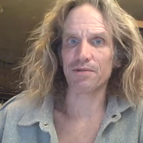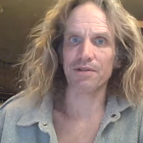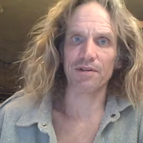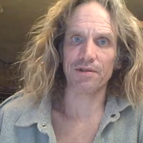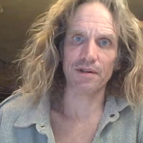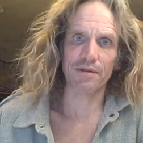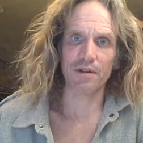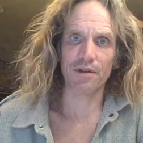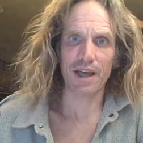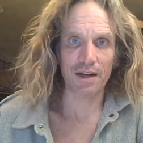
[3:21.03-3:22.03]
result even
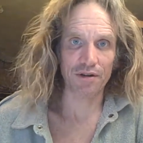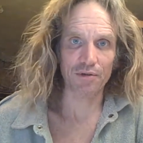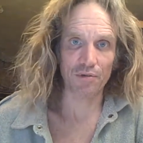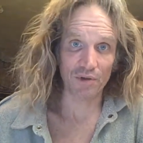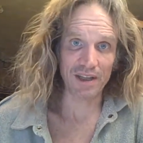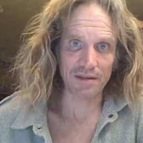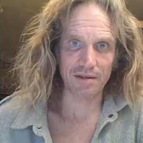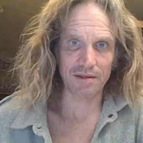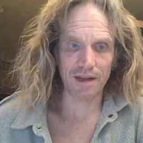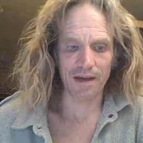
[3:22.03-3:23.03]
though they had no
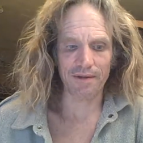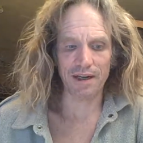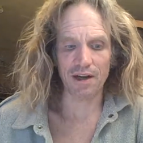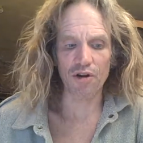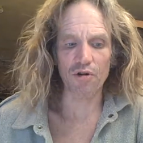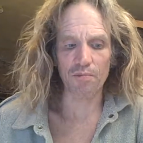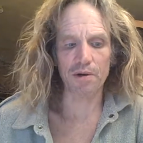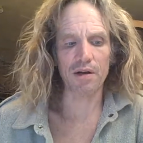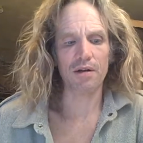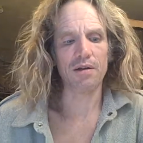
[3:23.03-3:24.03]
reason to have any hope,
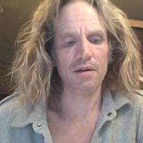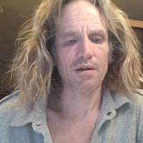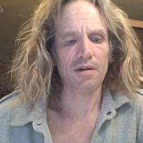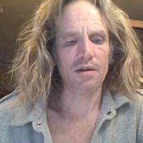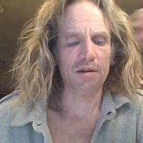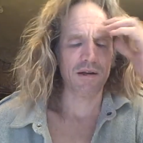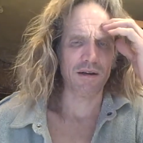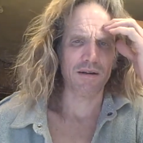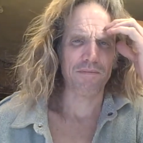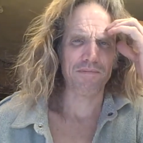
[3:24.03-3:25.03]

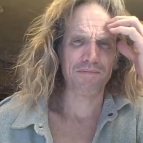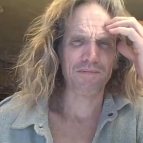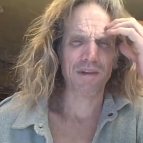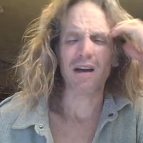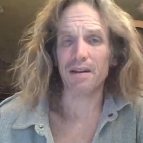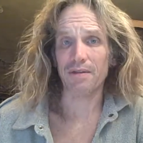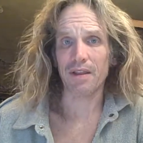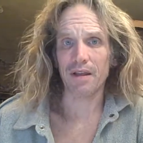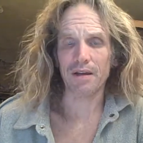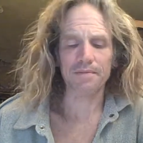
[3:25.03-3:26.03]
kind of a
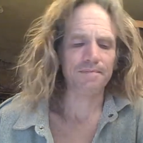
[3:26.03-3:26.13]
thing.